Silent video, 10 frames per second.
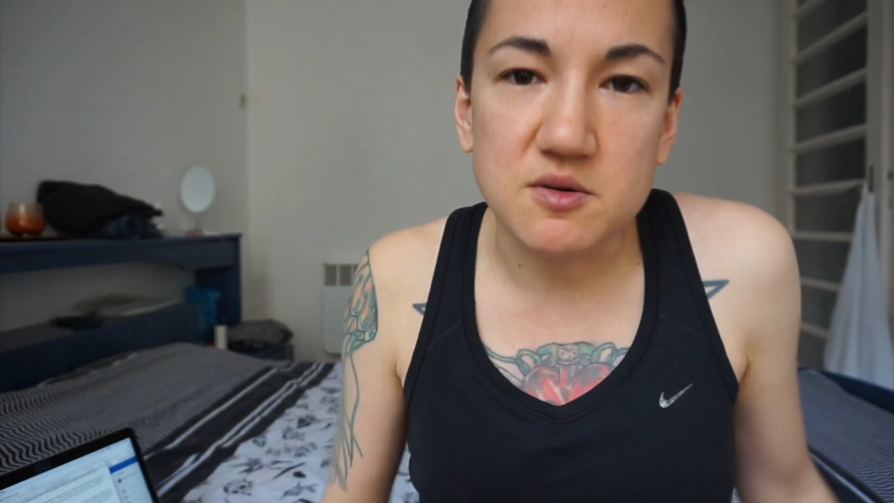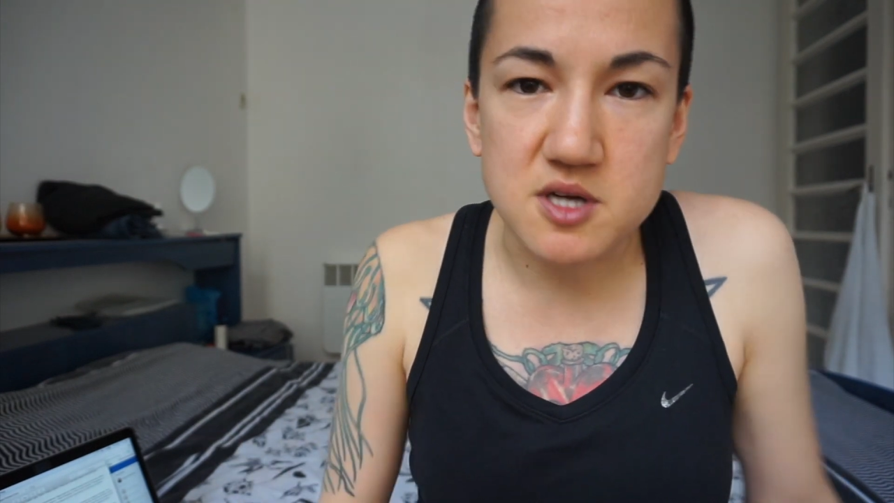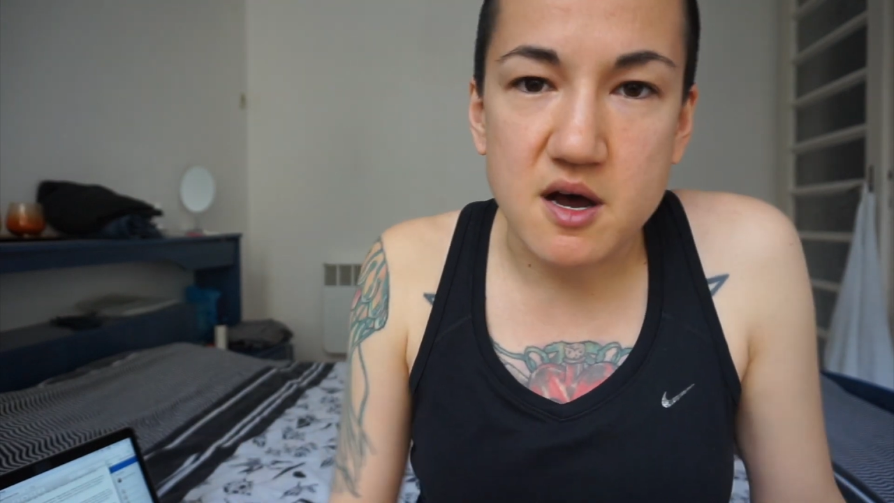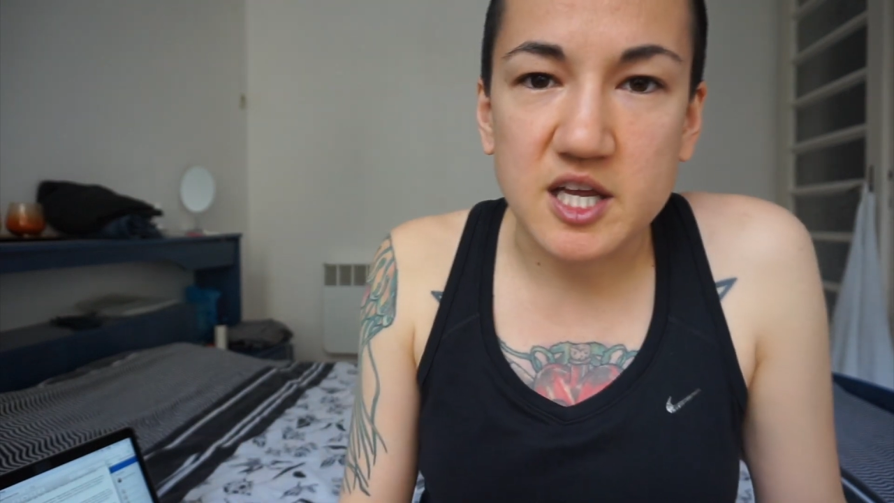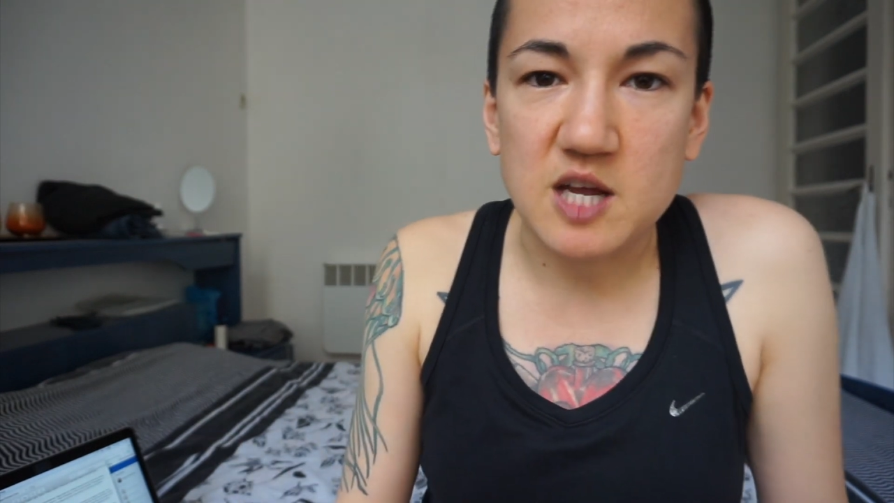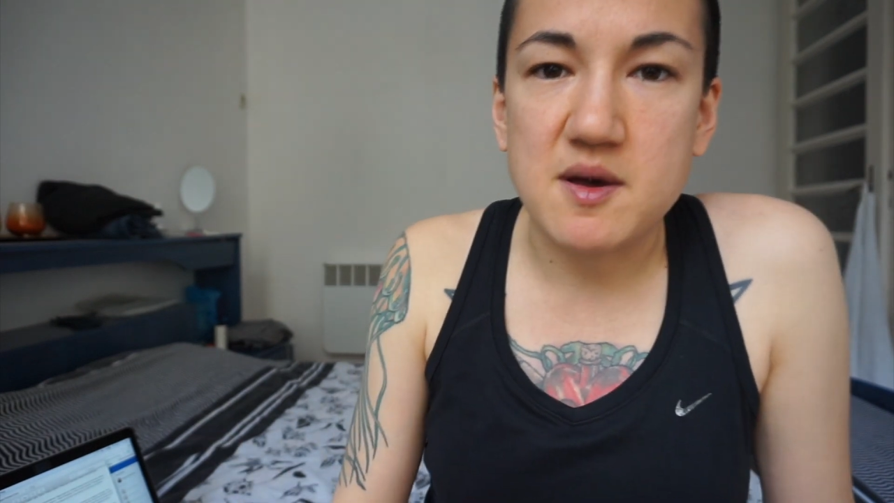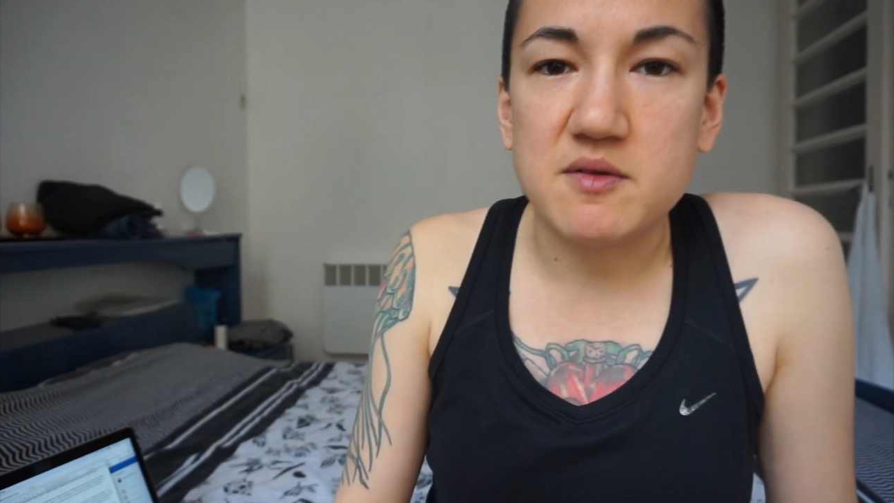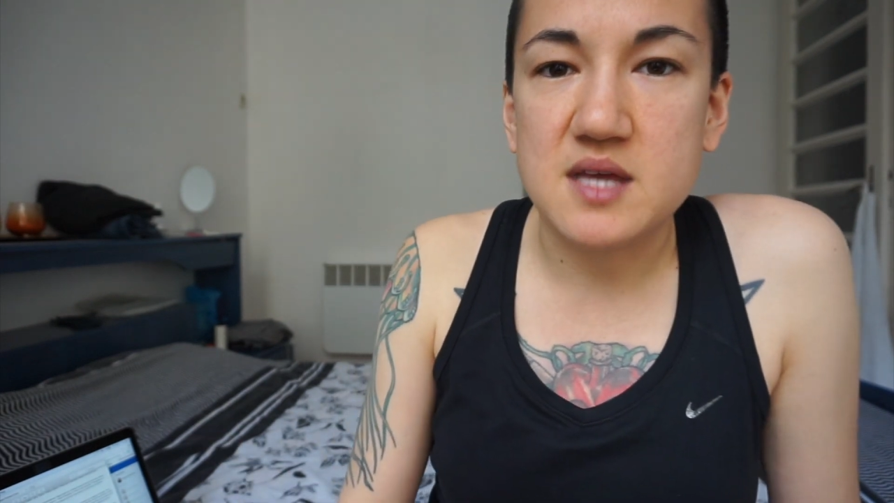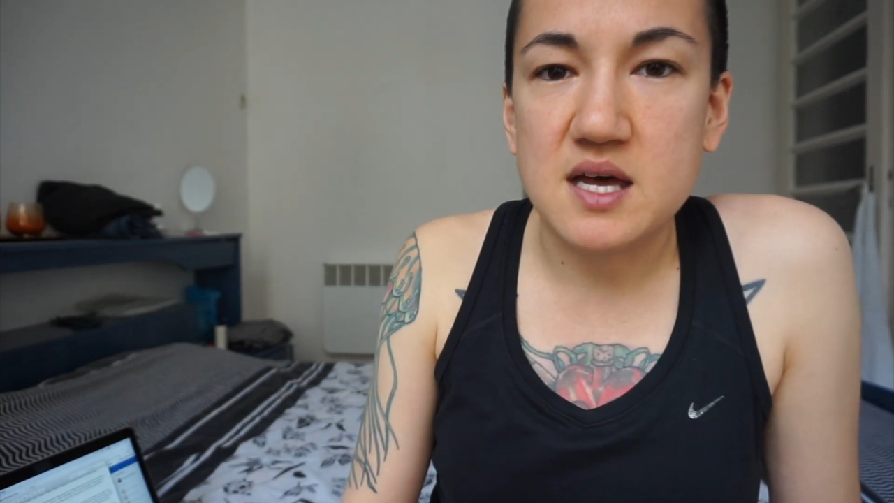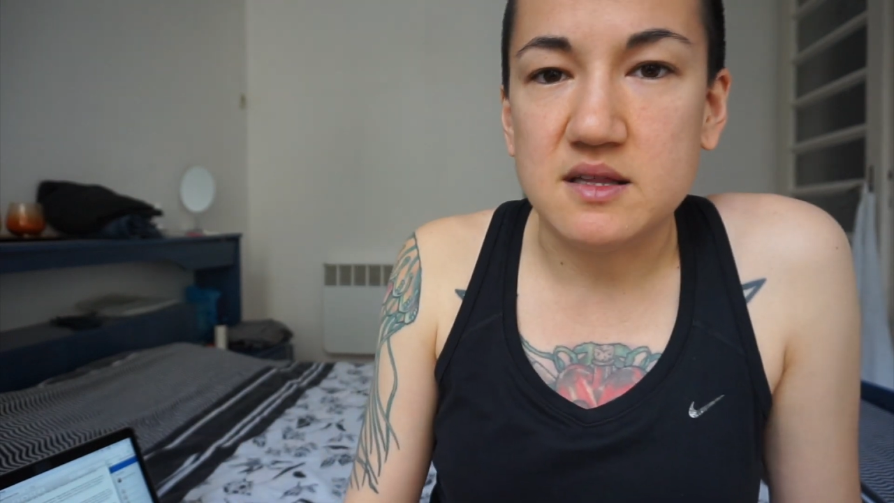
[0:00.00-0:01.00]
talking
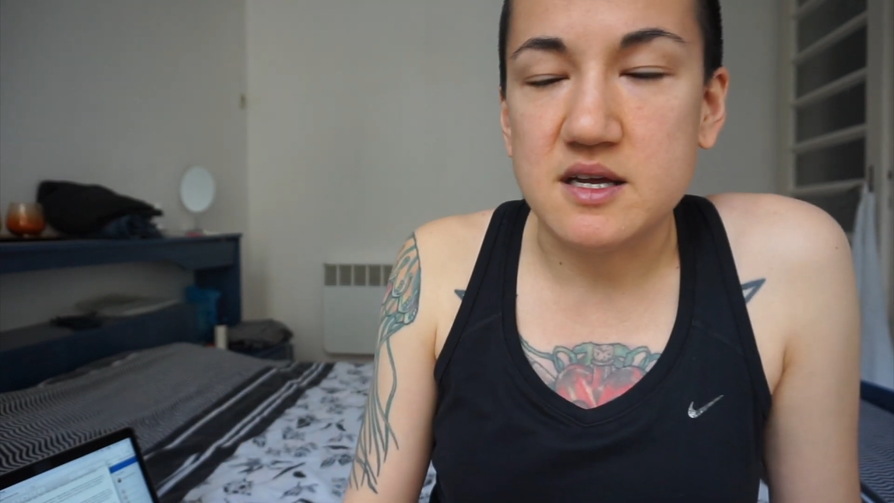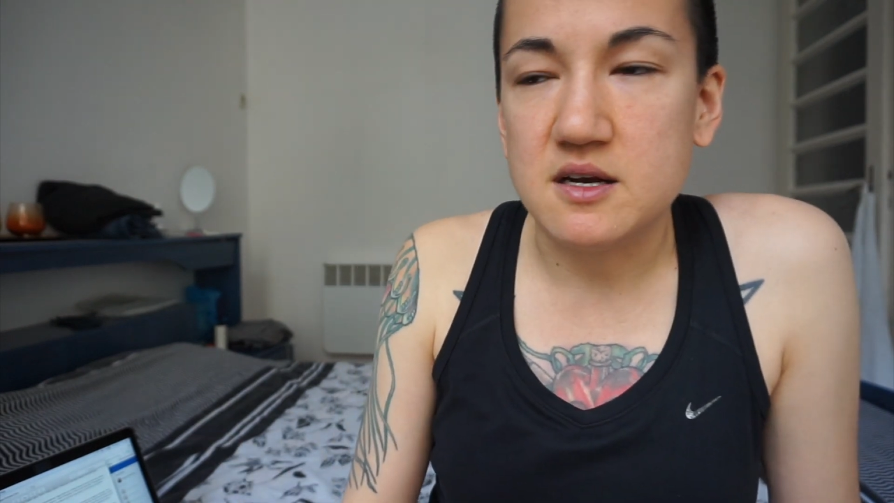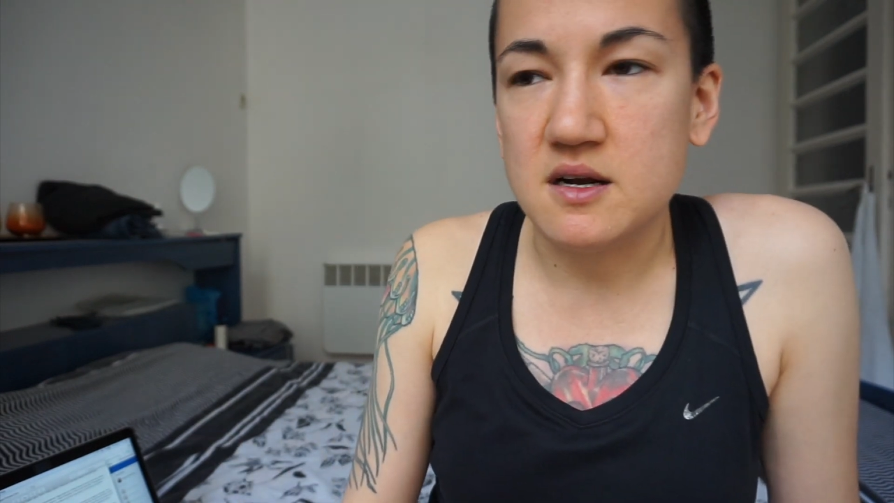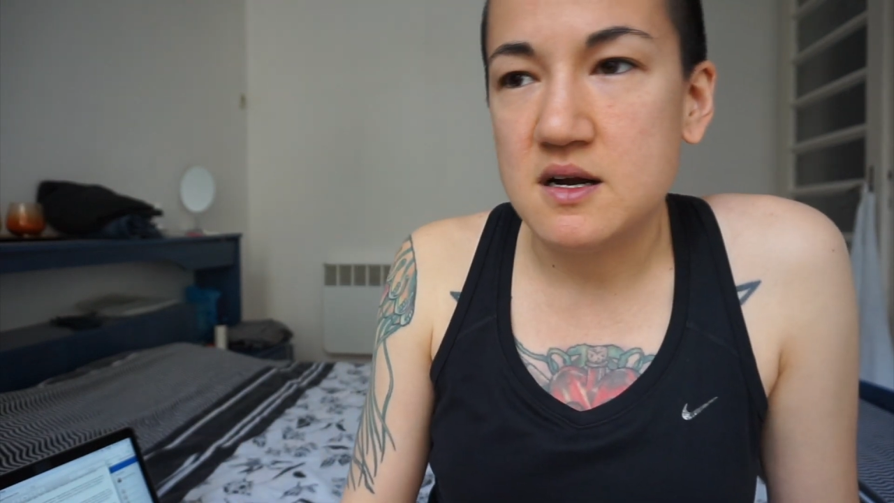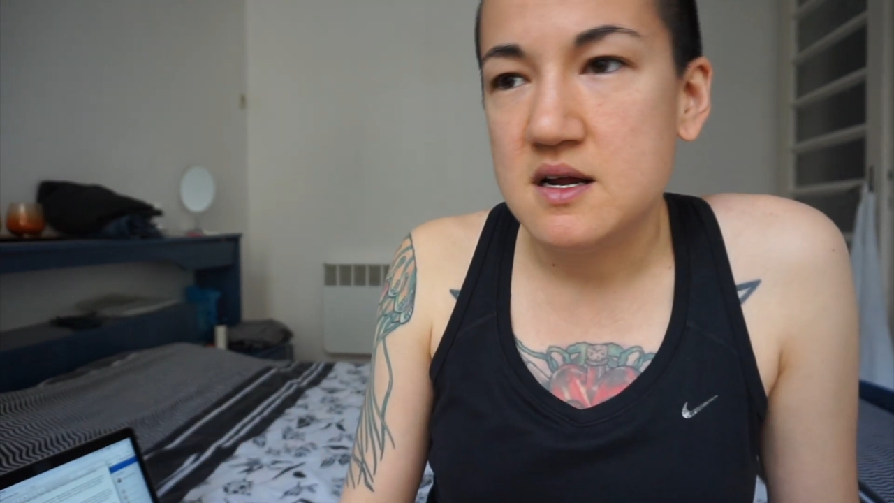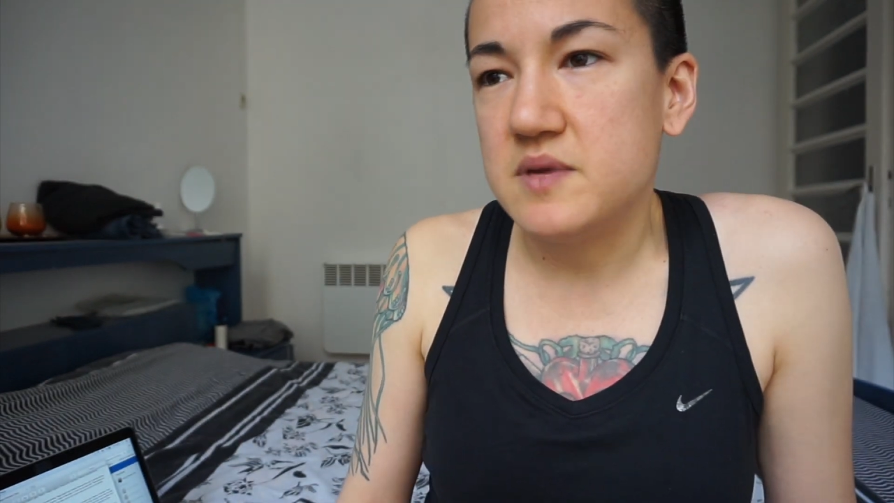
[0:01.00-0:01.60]
about that later.